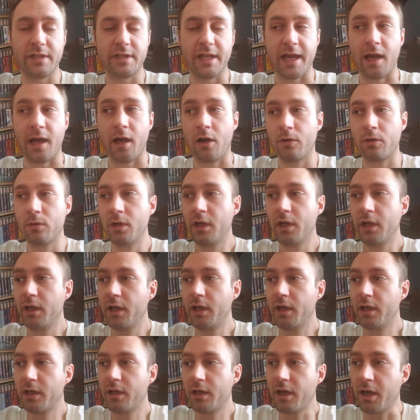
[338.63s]
Now,
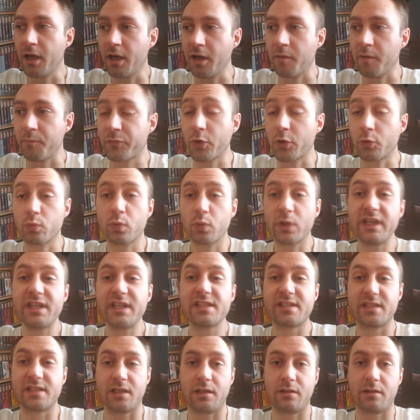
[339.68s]
the
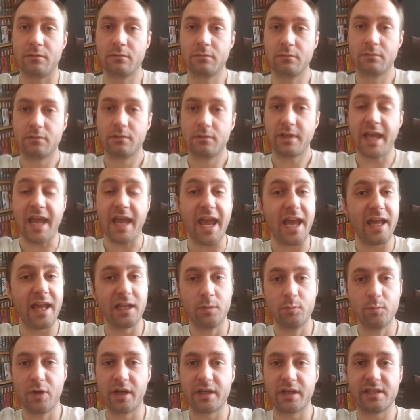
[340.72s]
reason
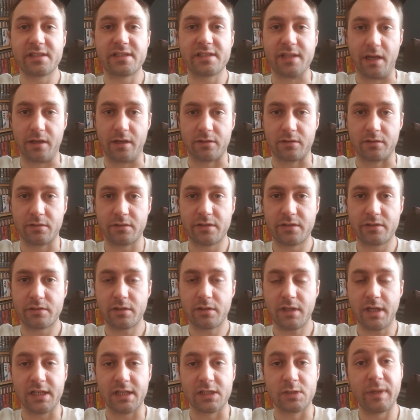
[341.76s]
anybody
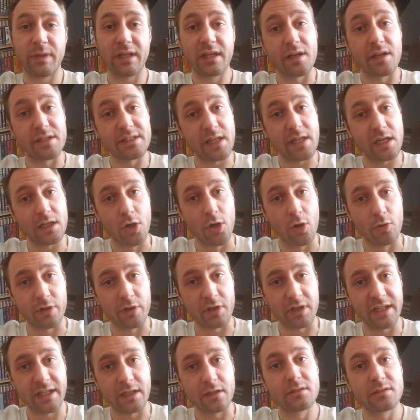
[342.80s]
settles is because they know
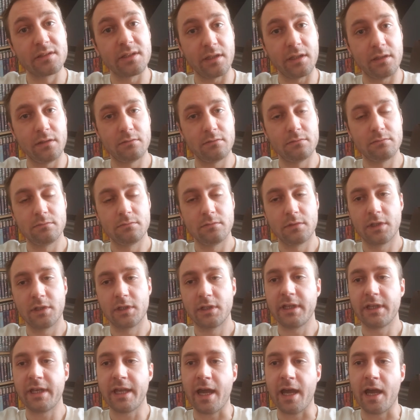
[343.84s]
they're guilty.
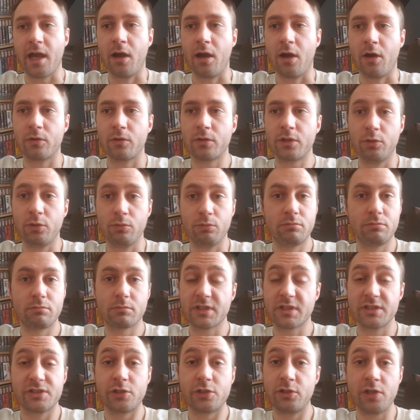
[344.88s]
Now,
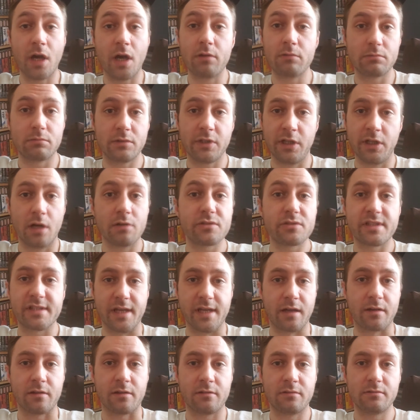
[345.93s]
because you don't
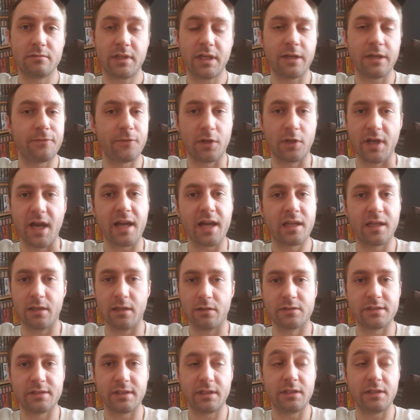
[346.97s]
settle if you're not
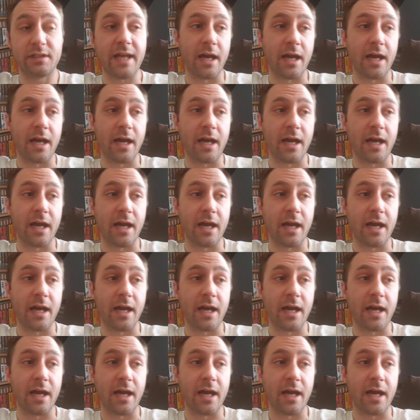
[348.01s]
guilty.